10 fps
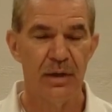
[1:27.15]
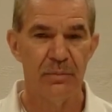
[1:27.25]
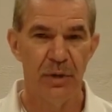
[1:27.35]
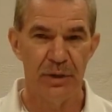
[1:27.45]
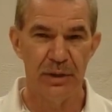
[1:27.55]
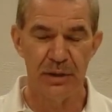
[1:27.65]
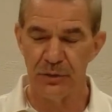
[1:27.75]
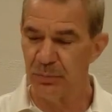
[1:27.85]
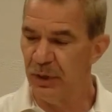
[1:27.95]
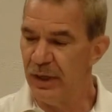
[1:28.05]
but the
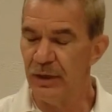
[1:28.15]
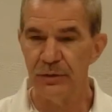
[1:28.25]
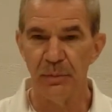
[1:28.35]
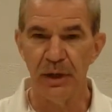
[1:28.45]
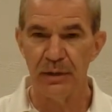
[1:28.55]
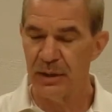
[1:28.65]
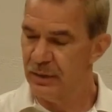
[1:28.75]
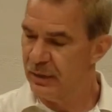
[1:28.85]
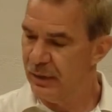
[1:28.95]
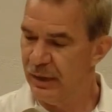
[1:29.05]
displacement
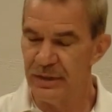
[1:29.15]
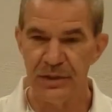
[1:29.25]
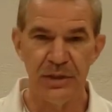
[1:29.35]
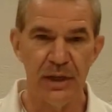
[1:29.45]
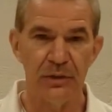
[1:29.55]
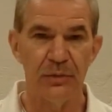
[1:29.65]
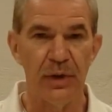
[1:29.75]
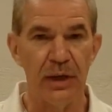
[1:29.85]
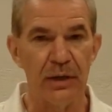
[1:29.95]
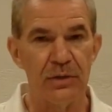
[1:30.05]
is 6
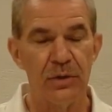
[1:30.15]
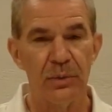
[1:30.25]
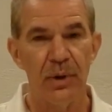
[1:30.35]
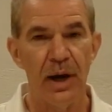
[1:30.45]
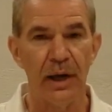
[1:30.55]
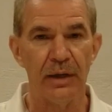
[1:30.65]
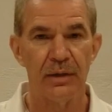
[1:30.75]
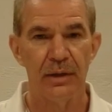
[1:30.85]
feet to the right.